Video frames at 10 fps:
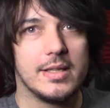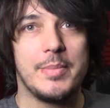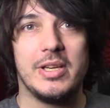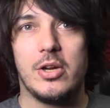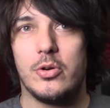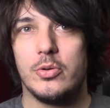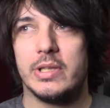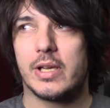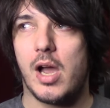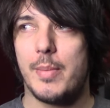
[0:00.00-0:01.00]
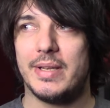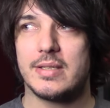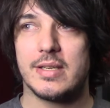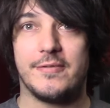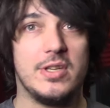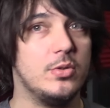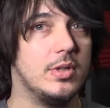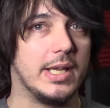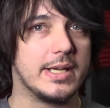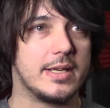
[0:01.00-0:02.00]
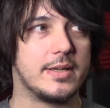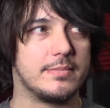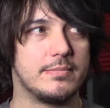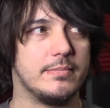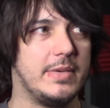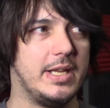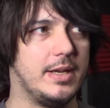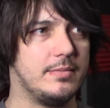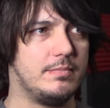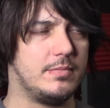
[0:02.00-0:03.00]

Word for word: let me know in the comments if you'd like me to